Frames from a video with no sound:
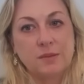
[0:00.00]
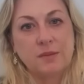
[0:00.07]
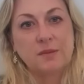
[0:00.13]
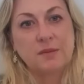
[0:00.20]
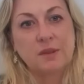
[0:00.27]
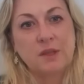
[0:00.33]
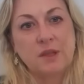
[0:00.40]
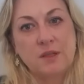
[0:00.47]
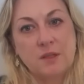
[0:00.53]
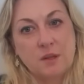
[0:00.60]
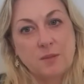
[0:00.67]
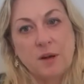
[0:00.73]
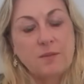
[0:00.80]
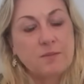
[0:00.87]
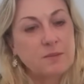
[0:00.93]
leads to
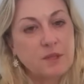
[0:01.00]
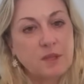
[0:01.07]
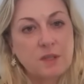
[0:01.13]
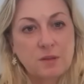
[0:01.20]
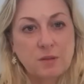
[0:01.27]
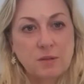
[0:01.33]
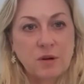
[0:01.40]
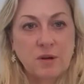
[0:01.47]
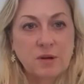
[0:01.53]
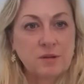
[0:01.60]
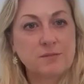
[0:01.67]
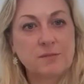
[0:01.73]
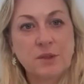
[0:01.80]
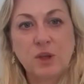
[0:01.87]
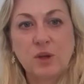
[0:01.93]
problems because we're
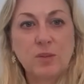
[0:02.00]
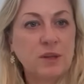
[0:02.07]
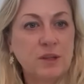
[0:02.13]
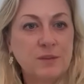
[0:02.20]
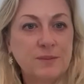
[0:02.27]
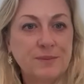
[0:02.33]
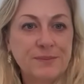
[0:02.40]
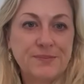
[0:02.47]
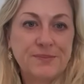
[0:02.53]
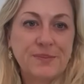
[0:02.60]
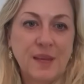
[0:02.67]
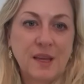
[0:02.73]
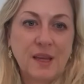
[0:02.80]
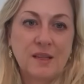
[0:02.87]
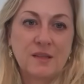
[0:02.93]
all human.
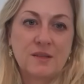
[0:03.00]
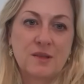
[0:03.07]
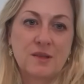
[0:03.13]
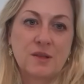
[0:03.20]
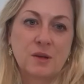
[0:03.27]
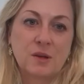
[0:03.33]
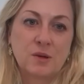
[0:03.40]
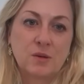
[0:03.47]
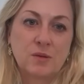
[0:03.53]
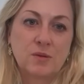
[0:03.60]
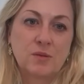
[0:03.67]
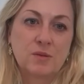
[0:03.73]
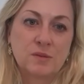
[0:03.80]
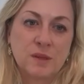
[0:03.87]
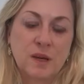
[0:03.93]
And so
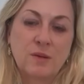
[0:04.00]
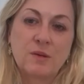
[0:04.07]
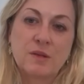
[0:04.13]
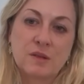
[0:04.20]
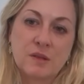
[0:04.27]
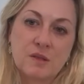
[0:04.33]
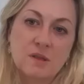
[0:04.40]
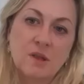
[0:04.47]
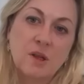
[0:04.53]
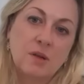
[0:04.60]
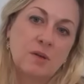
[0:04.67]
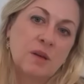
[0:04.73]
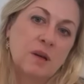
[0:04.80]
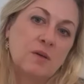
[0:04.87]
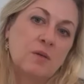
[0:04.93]
that was
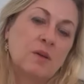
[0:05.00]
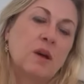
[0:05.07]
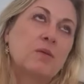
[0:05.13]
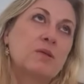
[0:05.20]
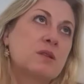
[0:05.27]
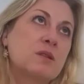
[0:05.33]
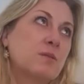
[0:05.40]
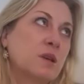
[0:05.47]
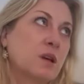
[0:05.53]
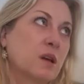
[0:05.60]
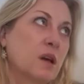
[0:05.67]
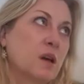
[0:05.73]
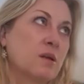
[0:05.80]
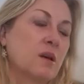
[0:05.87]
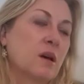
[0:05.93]
something
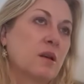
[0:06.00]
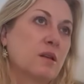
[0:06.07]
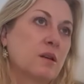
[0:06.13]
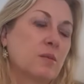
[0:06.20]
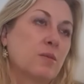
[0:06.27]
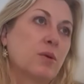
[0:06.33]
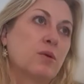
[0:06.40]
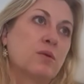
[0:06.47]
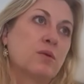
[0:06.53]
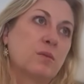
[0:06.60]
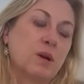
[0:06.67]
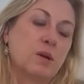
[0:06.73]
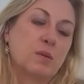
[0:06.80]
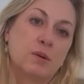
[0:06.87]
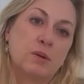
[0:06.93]
I think both of
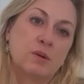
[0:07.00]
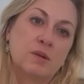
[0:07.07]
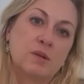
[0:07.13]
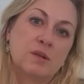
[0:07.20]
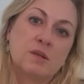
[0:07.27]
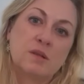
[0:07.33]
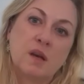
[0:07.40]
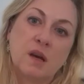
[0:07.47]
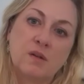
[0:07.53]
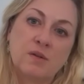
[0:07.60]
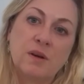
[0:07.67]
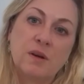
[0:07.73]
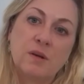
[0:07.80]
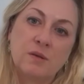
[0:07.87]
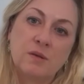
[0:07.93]
my books, I
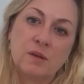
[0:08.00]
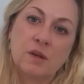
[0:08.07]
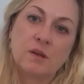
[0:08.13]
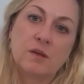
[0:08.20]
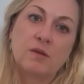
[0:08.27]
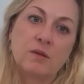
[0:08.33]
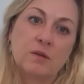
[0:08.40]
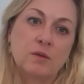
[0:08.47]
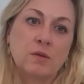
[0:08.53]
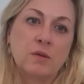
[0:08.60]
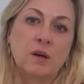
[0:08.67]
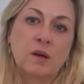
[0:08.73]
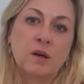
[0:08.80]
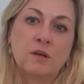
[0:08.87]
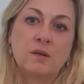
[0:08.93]
felt like a through
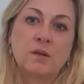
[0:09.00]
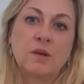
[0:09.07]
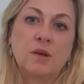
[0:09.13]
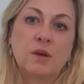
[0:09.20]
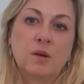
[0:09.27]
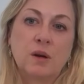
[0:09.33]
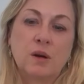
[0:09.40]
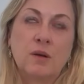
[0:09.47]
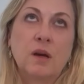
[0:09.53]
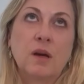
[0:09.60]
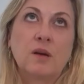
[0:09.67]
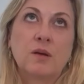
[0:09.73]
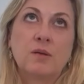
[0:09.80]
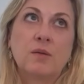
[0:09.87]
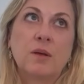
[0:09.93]
line.
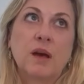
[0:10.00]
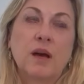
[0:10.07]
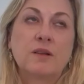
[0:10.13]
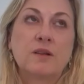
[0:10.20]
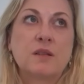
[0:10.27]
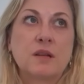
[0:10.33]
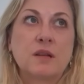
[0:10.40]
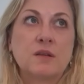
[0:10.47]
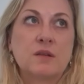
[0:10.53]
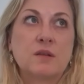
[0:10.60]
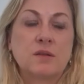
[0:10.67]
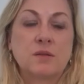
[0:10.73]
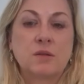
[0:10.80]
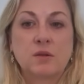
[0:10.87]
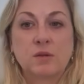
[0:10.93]
I had a sense
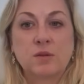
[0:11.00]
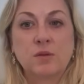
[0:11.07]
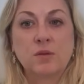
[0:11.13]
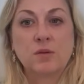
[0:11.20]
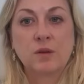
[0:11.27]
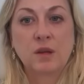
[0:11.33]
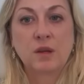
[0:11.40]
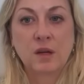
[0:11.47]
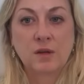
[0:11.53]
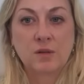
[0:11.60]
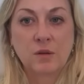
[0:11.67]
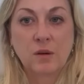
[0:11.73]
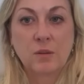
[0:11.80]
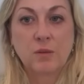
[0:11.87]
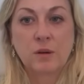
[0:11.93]
of the guru that I
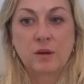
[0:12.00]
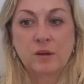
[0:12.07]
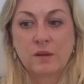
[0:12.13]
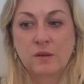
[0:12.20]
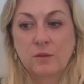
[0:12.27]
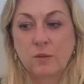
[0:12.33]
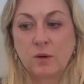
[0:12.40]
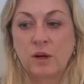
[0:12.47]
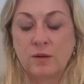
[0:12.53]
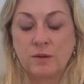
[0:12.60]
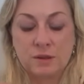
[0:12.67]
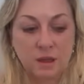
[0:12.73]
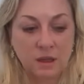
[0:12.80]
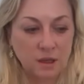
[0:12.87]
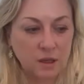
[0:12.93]
grew up with when I
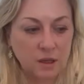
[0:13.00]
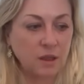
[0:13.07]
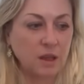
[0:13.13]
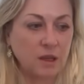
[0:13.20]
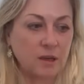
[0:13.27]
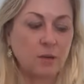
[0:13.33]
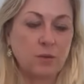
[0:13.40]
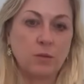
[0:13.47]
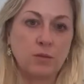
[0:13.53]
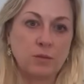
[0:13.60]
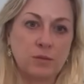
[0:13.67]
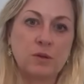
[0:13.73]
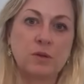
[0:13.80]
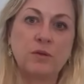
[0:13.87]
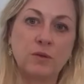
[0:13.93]
was a kid, like a
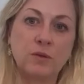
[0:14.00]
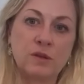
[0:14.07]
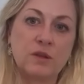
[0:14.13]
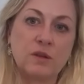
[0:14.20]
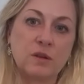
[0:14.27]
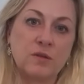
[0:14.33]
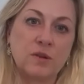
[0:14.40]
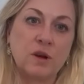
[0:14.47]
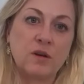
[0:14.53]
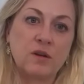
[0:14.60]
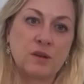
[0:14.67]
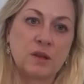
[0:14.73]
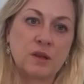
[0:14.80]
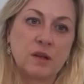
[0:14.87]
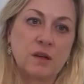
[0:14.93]
sort of Wizard of Oz
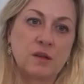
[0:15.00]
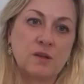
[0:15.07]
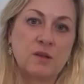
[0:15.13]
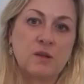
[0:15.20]
character,